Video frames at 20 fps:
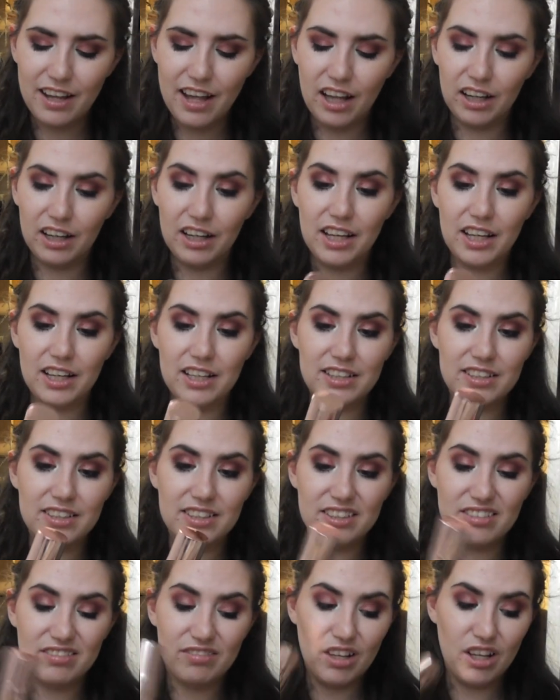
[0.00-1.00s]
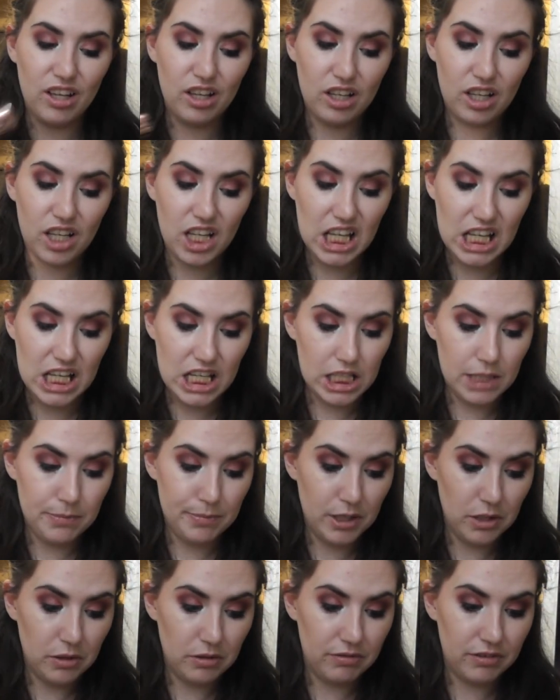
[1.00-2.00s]
and it is
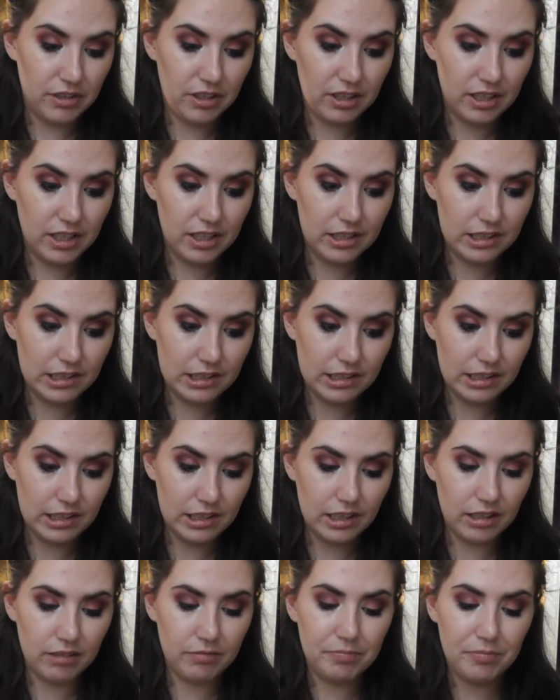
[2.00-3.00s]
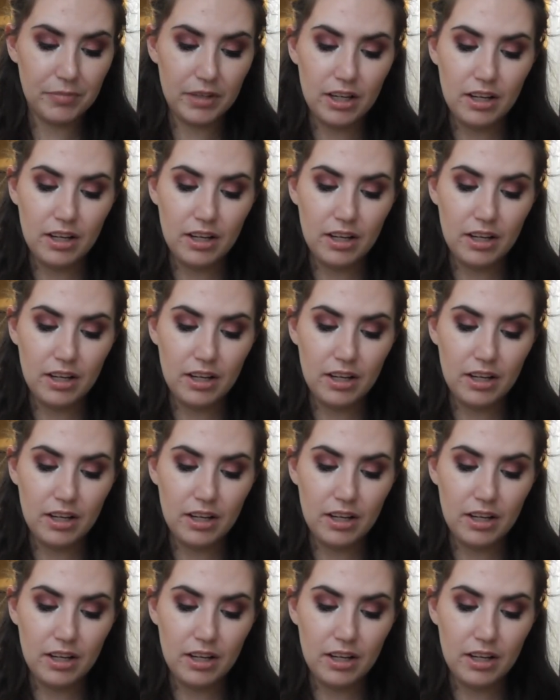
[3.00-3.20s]
beautiful, it is stunning.